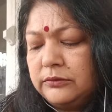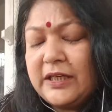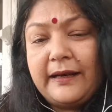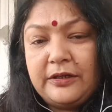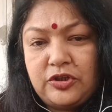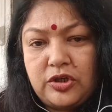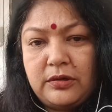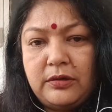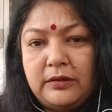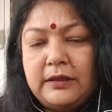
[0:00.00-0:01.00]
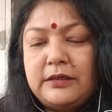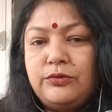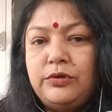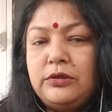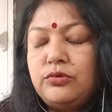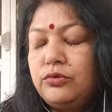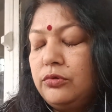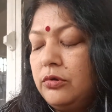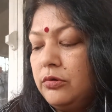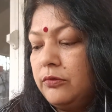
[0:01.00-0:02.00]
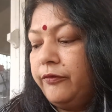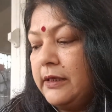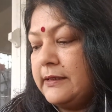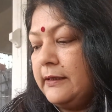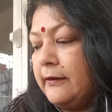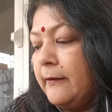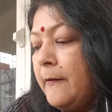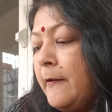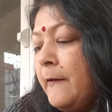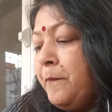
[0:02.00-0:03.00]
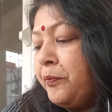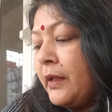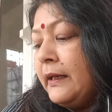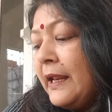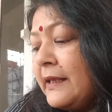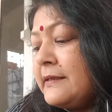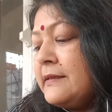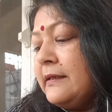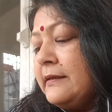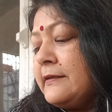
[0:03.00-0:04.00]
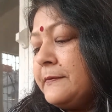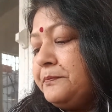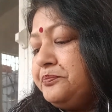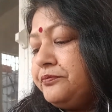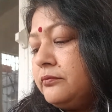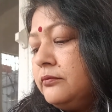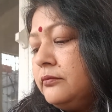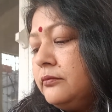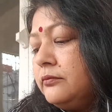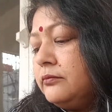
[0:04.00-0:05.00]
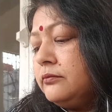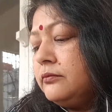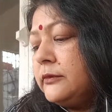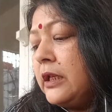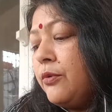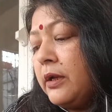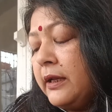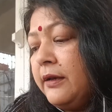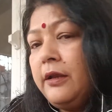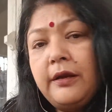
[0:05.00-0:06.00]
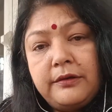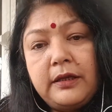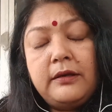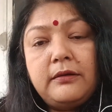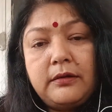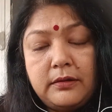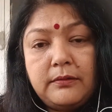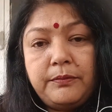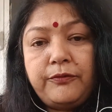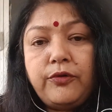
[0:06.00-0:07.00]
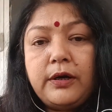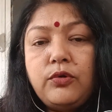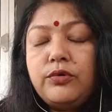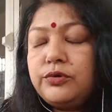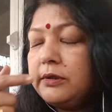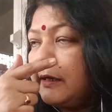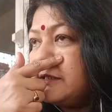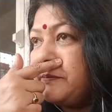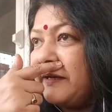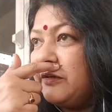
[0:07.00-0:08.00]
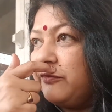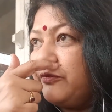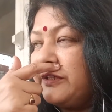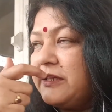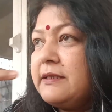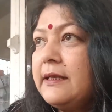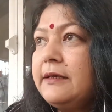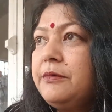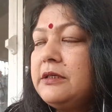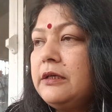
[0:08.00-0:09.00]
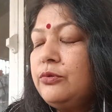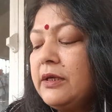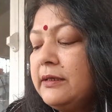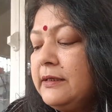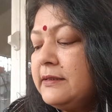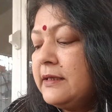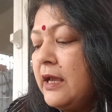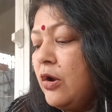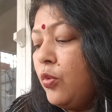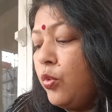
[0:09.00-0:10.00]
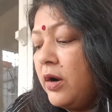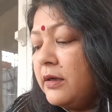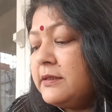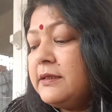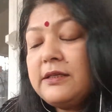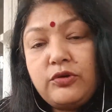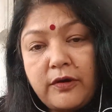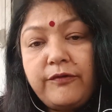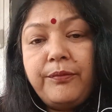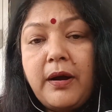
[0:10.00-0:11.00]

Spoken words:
challenge that you need to face here. Next is now again here in before I go to the next pattern of questions, let me tell you that these words that you have